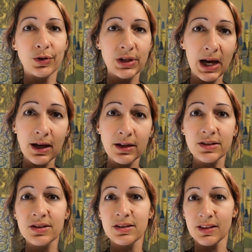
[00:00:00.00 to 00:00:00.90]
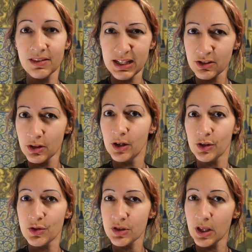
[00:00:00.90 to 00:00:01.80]
hotels, things along
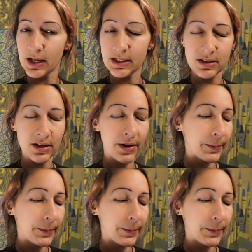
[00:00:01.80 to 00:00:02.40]
those lines.